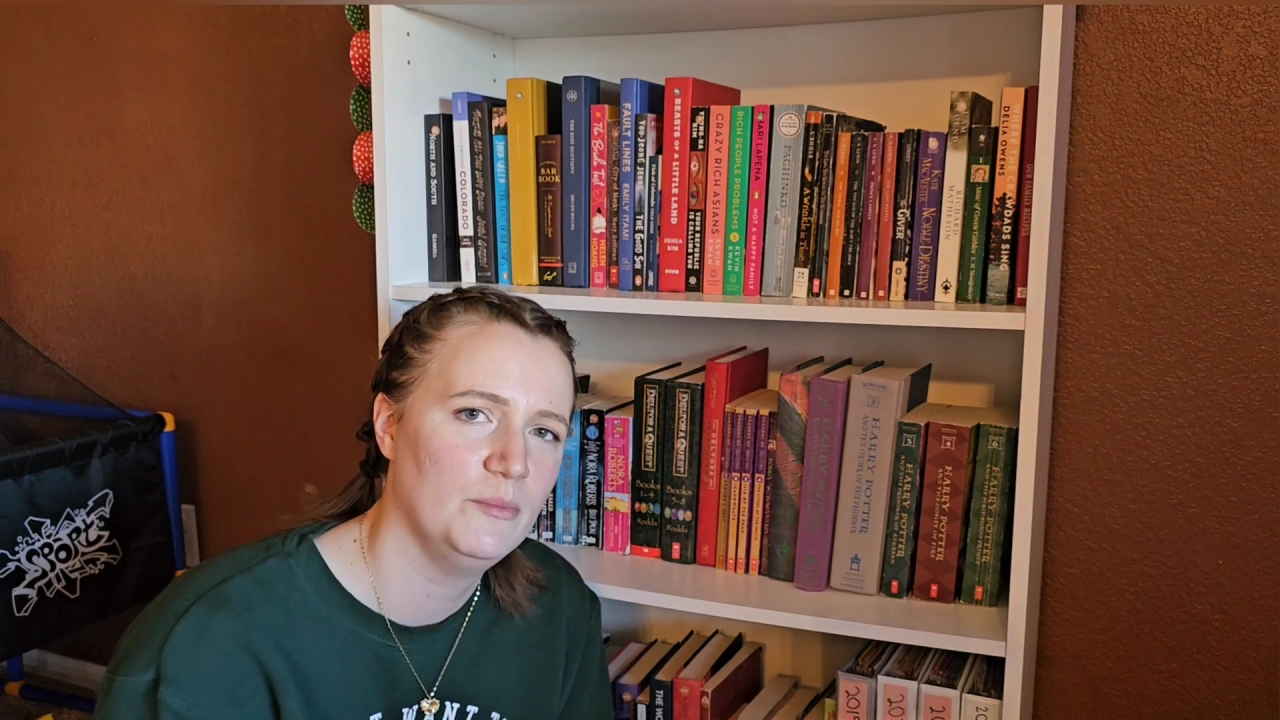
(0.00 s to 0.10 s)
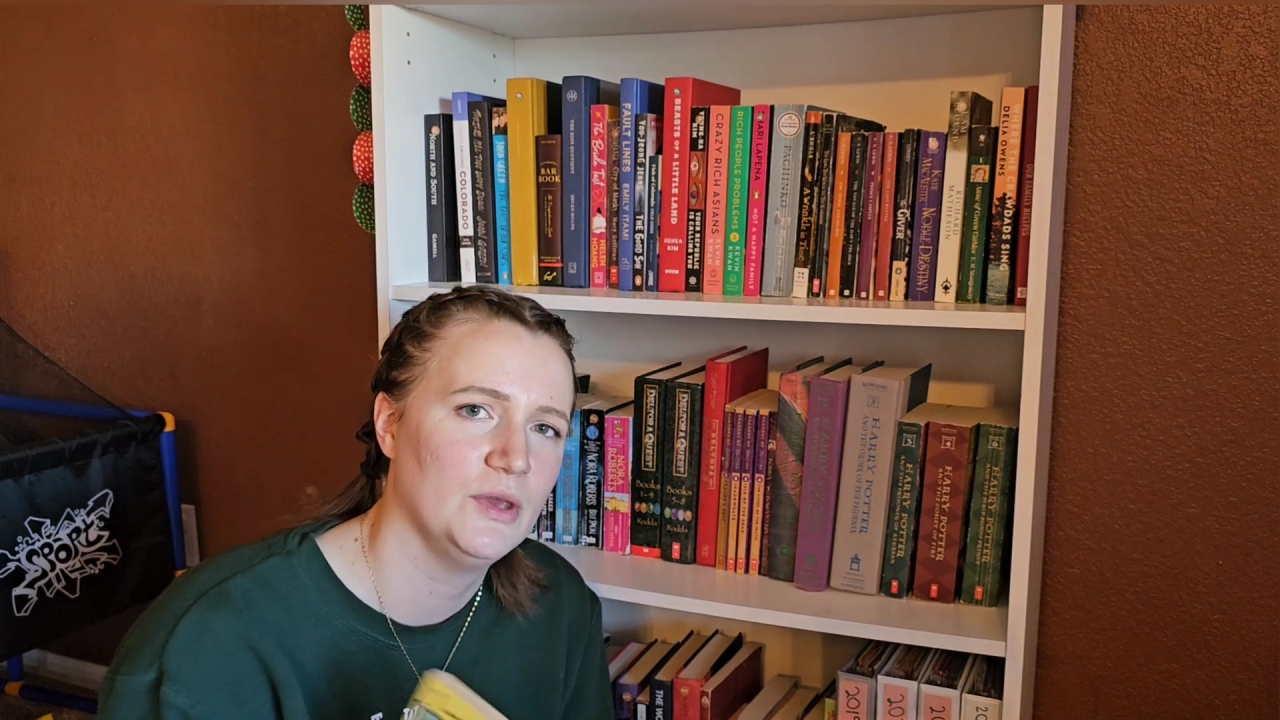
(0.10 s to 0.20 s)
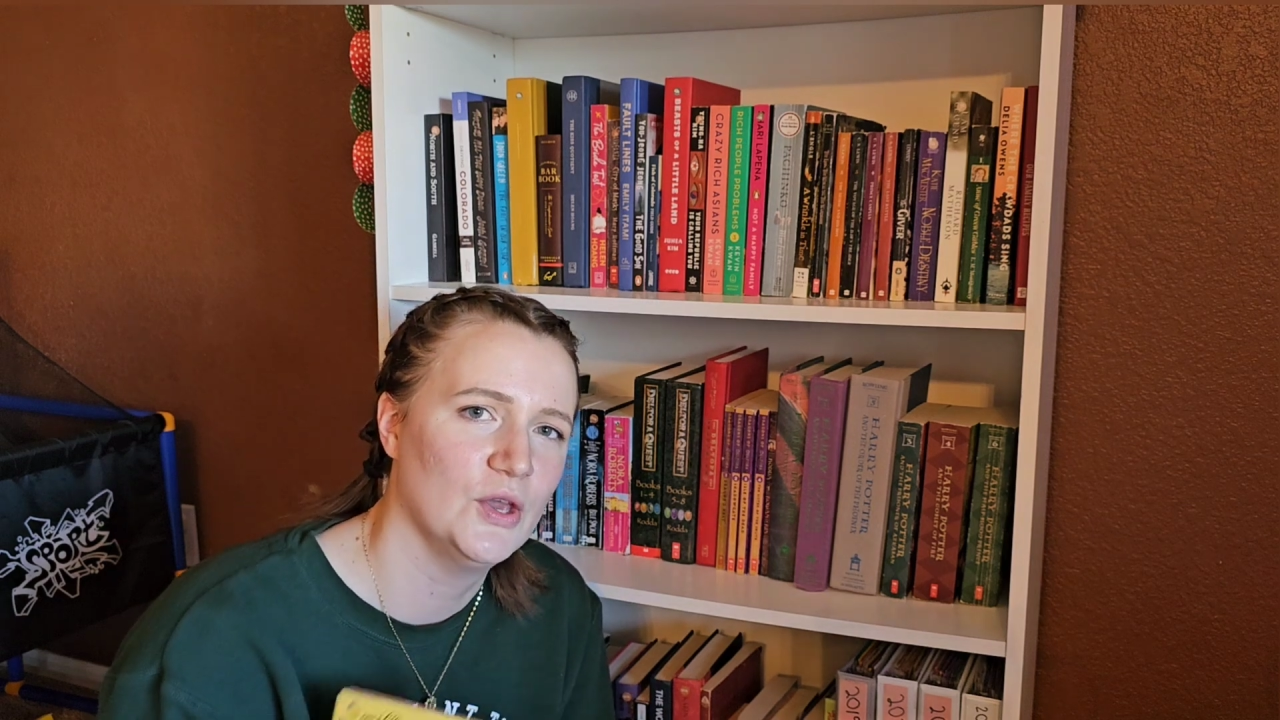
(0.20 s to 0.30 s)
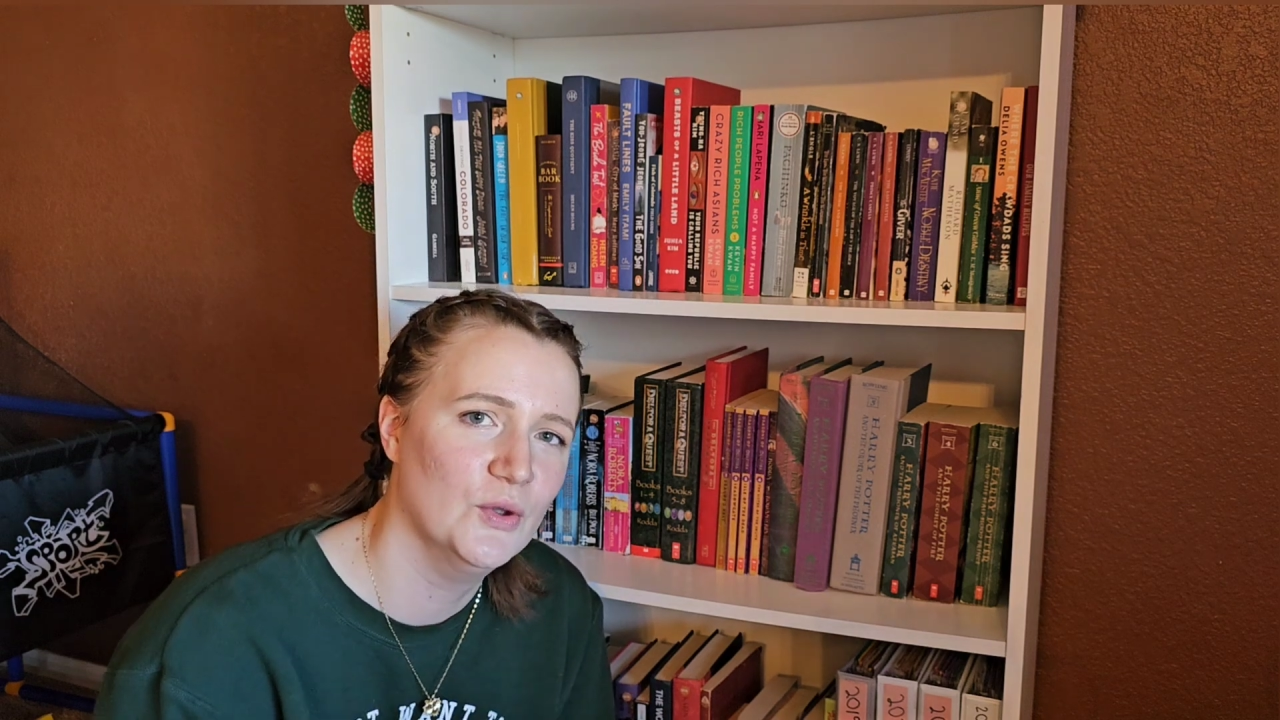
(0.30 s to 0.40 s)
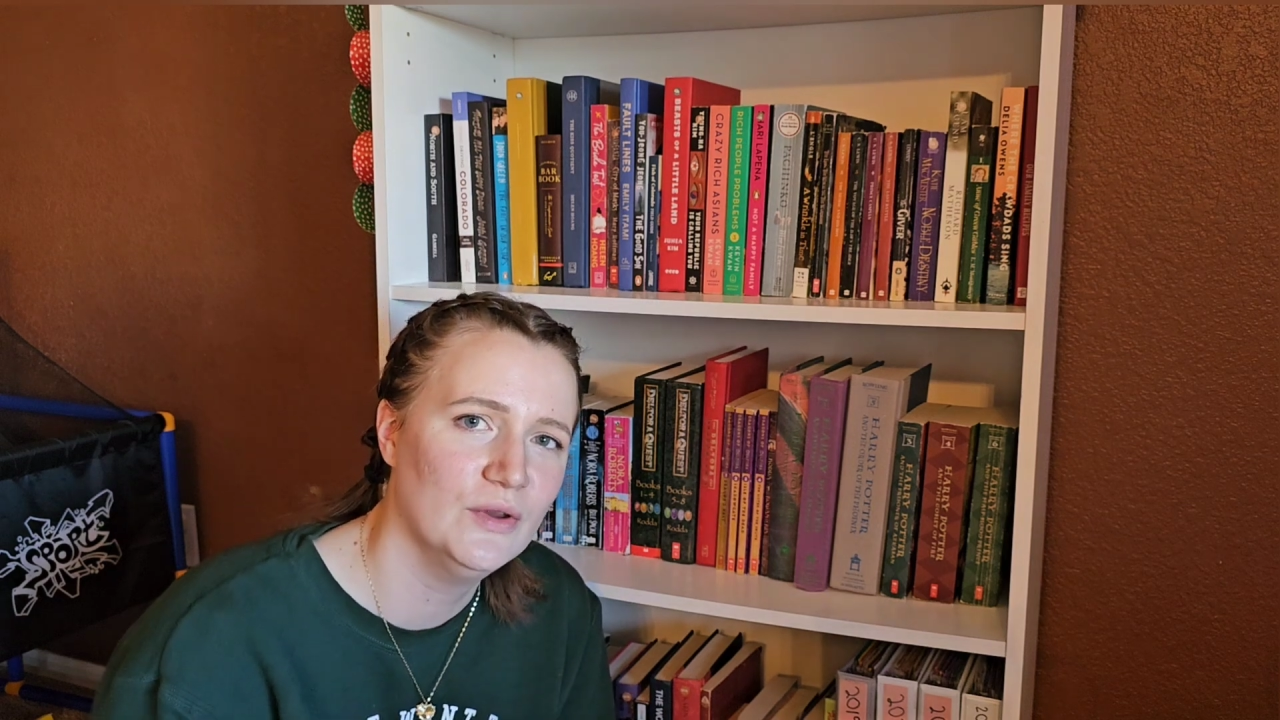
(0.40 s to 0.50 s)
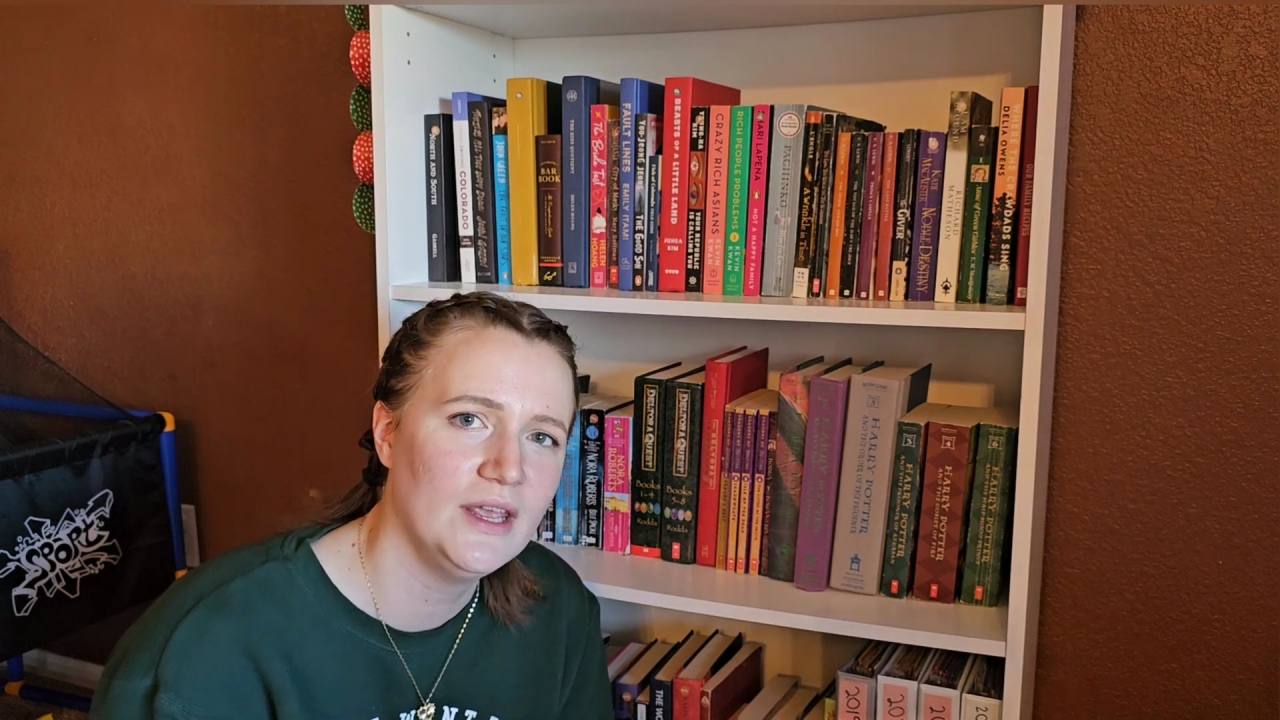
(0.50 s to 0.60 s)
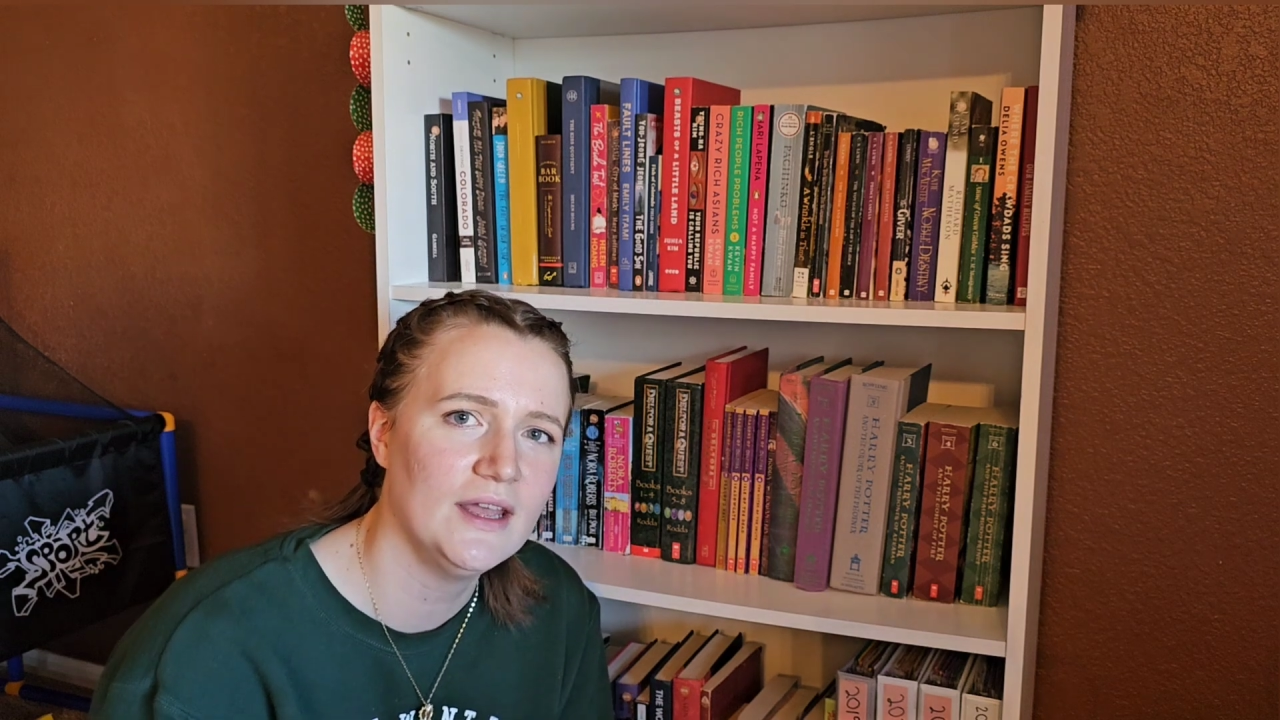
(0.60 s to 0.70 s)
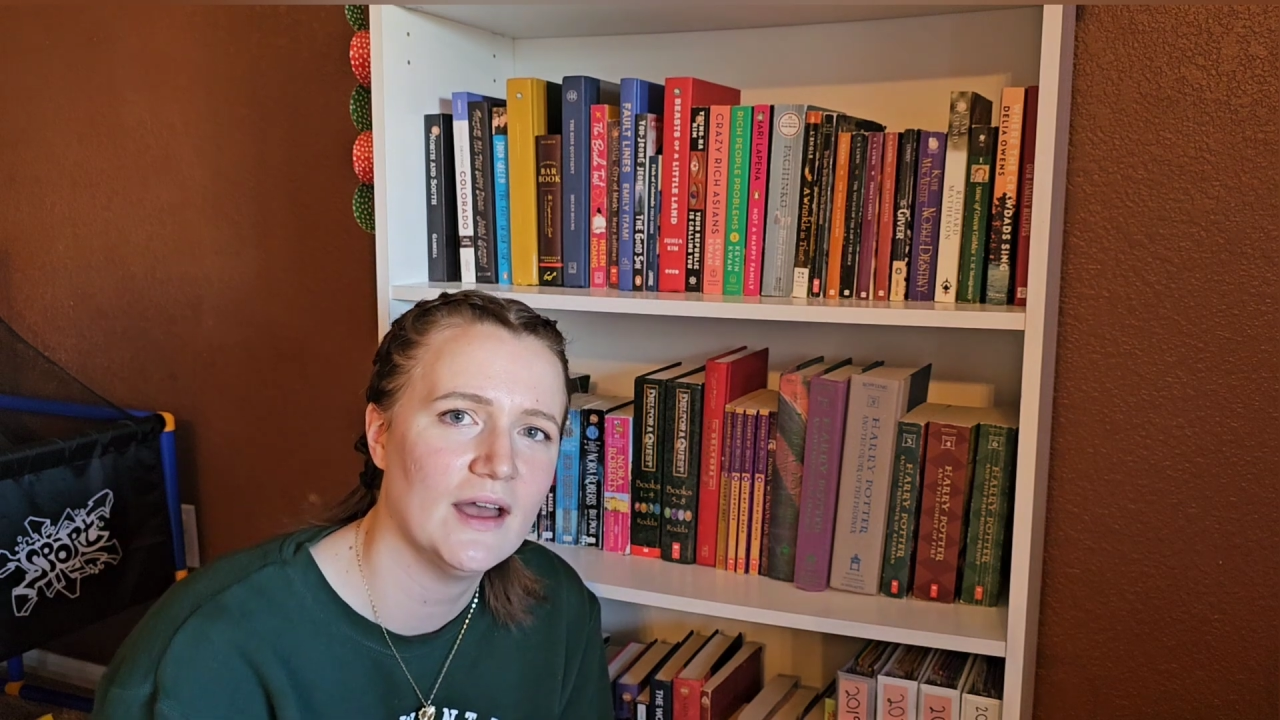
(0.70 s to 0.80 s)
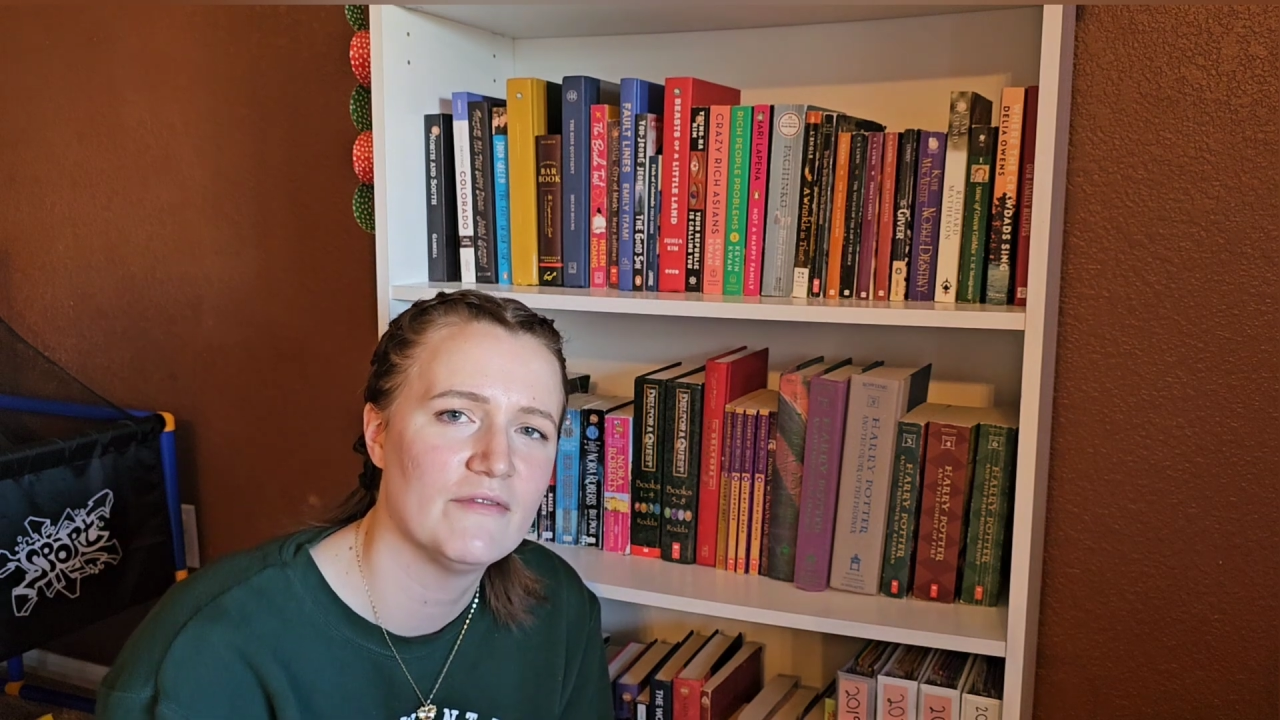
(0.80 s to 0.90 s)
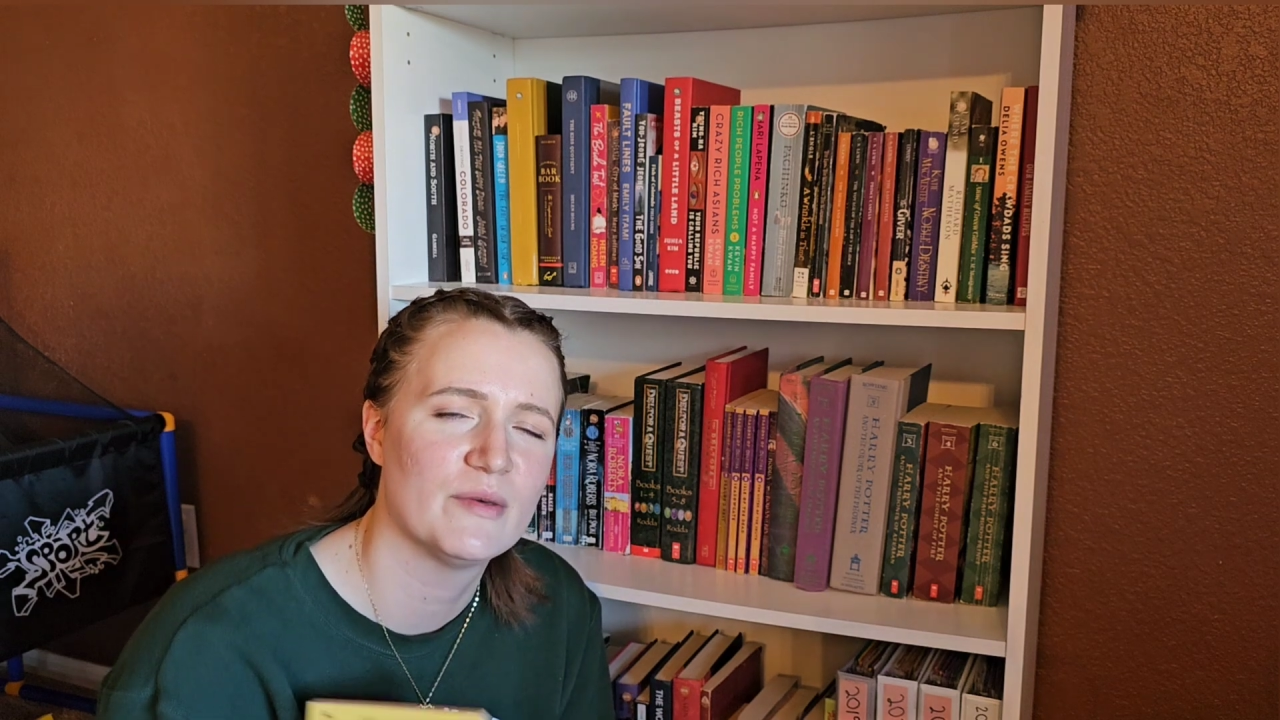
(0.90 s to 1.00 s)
beauty of